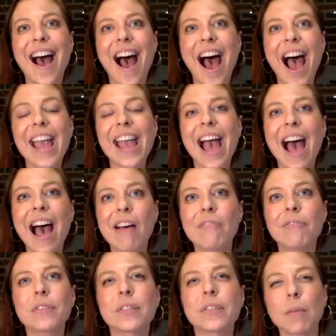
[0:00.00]
I
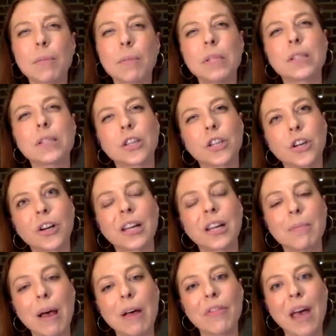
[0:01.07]
have some insecurity
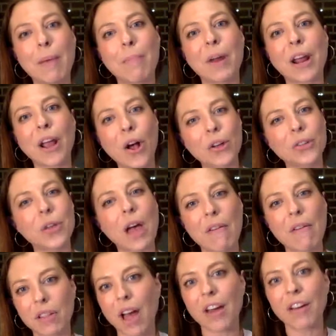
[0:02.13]
about that, but I also have
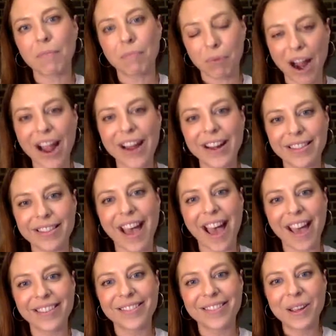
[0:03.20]
a lot of pride in that.